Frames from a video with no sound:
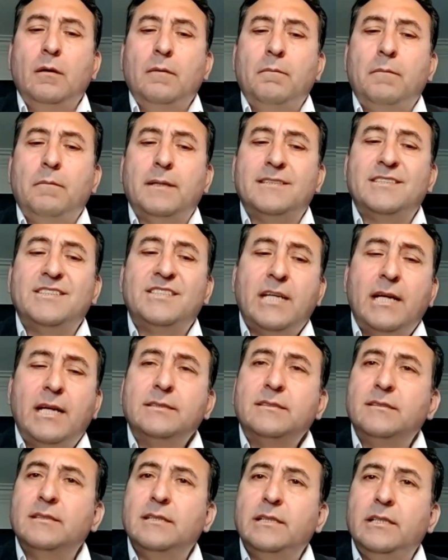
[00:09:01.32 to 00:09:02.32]
but
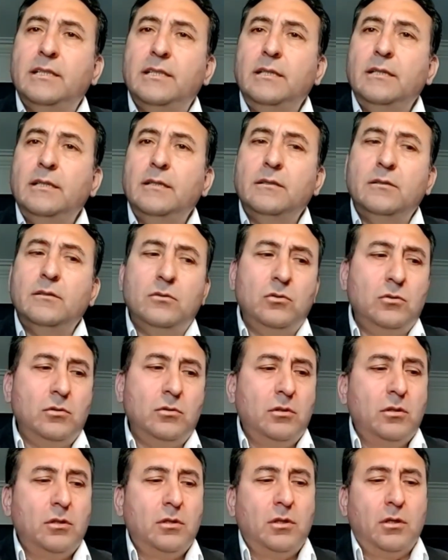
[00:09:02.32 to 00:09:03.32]
certainly
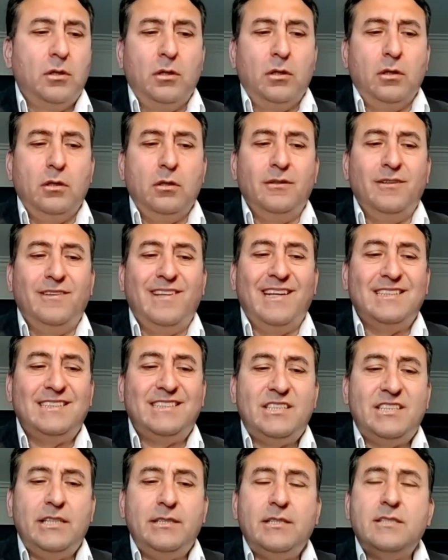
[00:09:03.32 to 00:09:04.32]
the
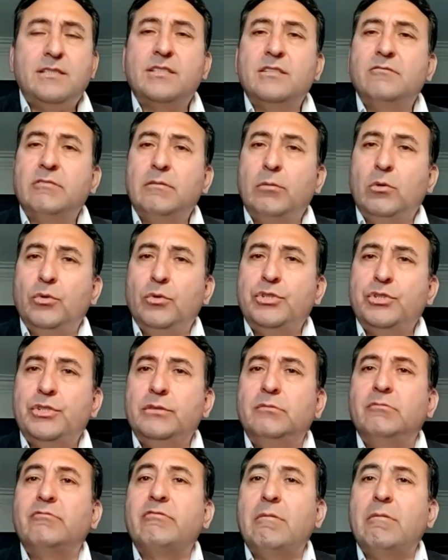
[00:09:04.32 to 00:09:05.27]
citizen revolution